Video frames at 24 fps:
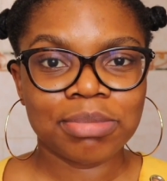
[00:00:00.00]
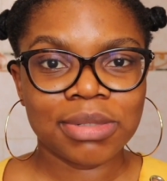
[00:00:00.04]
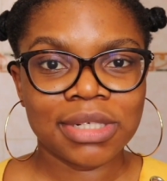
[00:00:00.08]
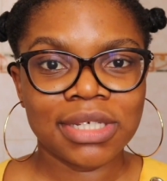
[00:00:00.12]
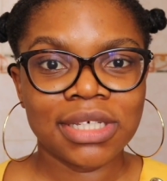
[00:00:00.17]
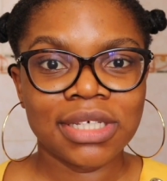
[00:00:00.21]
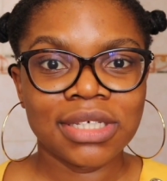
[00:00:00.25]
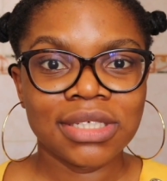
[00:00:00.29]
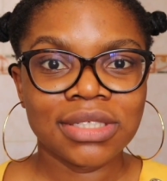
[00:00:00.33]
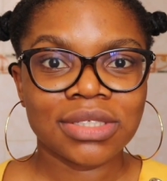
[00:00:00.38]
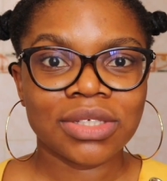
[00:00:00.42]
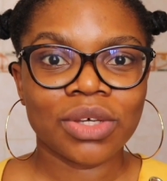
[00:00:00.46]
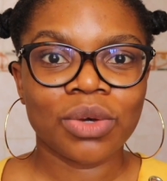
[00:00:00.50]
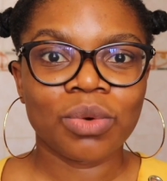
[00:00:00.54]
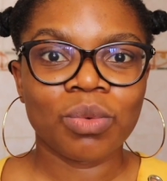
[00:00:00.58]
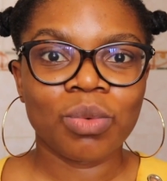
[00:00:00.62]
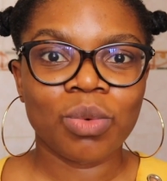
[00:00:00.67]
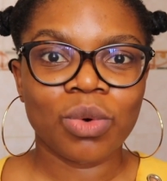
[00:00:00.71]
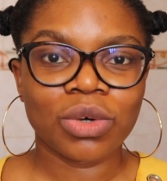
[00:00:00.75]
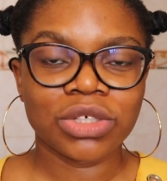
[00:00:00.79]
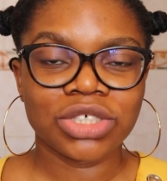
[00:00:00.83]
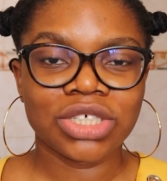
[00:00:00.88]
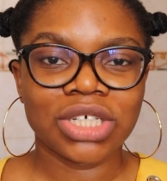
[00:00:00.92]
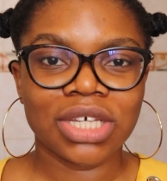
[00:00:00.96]
please
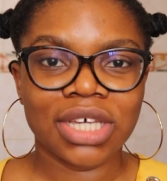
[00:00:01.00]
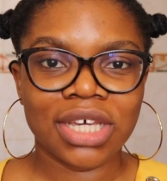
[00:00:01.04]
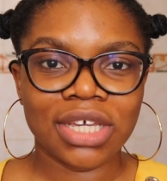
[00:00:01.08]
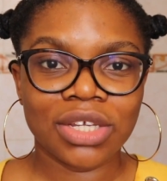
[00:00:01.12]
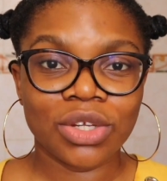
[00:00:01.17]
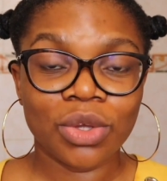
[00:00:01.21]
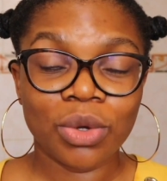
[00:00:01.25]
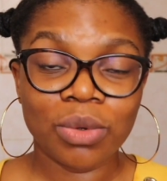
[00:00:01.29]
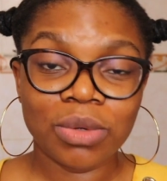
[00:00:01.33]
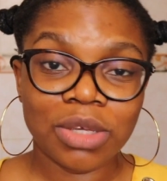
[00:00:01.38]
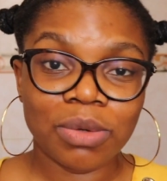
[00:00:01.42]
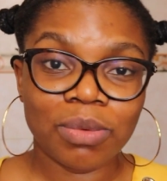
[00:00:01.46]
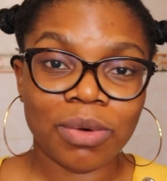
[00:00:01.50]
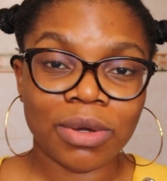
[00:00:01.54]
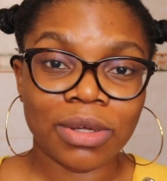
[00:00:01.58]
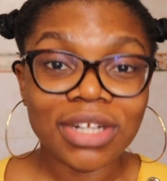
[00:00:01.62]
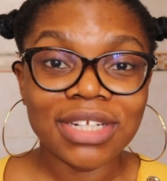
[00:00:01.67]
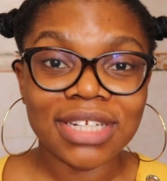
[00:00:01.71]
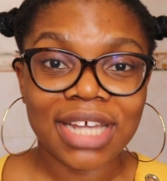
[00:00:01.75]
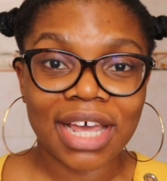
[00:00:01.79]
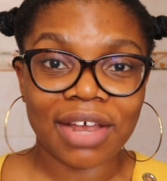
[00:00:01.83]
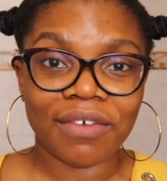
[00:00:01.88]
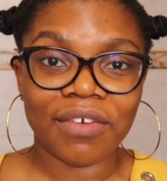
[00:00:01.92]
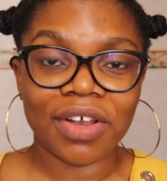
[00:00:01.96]
wash it in only
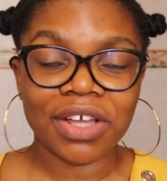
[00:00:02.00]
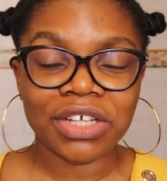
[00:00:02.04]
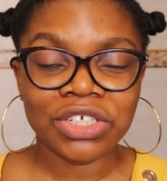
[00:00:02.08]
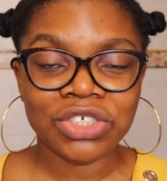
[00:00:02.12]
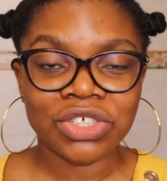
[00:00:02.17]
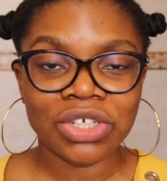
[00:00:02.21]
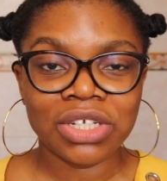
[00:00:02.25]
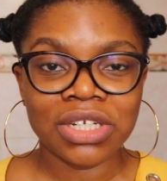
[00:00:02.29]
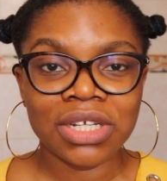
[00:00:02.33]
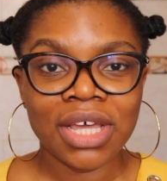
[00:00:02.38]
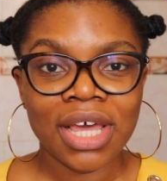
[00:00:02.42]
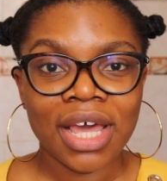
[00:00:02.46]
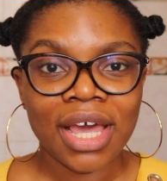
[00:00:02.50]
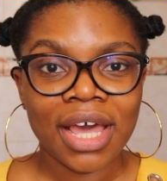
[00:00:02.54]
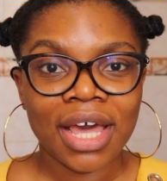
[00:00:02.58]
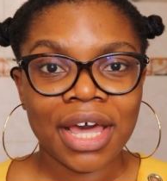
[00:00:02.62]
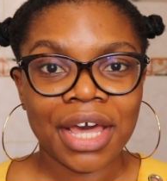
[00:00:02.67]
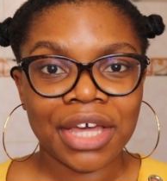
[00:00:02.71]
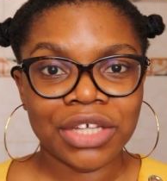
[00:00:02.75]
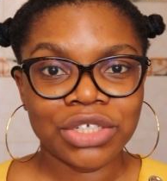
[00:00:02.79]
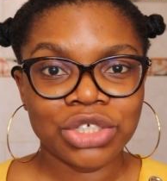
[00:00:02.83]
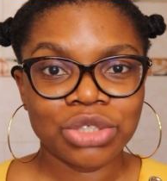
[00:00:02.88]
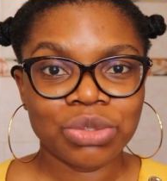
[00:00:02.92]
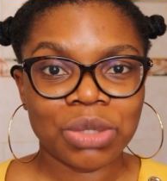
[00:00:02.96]
one direction.
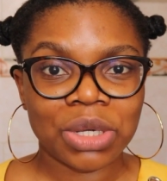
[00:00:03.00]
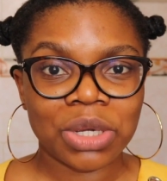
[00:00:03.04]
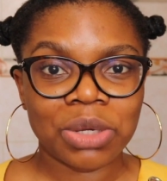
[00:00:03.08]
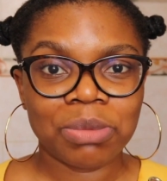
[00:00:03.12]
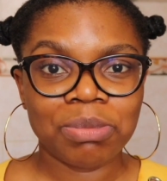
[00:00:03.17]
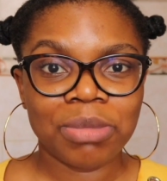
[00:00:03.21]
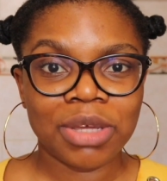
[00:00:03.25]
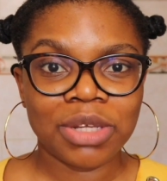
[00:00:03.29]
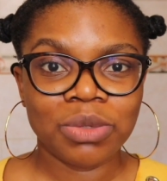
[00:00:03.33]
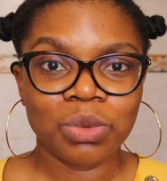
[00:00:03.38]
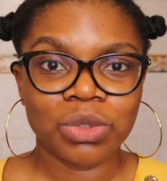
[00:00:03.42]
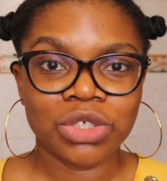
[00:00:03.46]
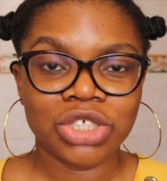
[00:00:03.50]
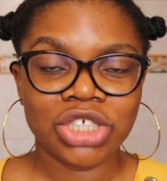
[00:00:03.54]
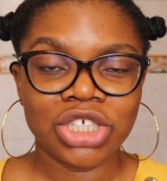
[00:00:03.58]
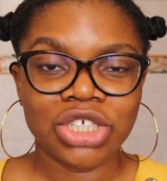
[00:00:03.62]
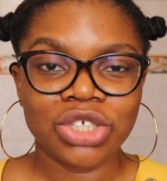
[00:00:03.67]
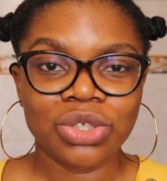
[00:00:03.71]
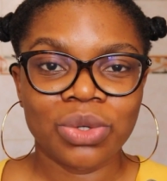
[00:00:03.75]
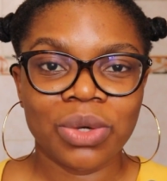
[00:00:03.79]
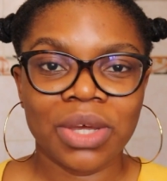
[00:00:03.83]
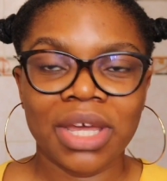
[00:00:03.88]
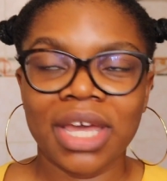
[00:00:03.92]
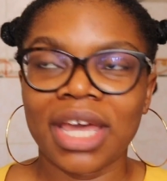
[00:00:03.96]
I do recommend
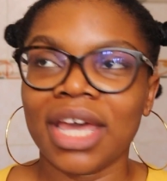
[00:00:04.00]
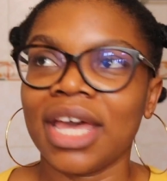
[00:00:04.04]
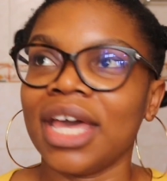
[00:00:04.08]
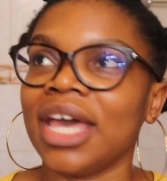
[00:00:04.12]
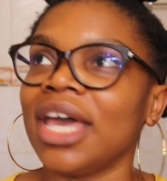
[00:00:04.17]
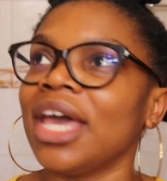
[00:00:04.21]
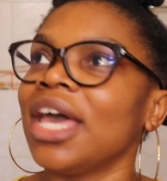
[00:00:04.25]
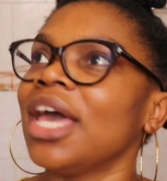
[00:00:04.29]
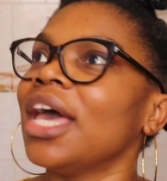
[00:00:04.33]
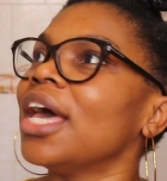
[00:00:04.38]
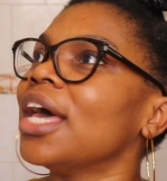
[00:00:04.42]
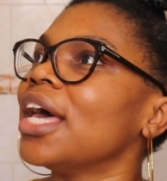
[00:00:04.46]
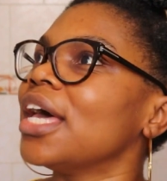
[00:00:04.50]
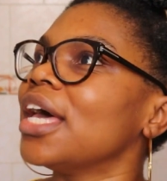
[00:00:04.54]
washing your hair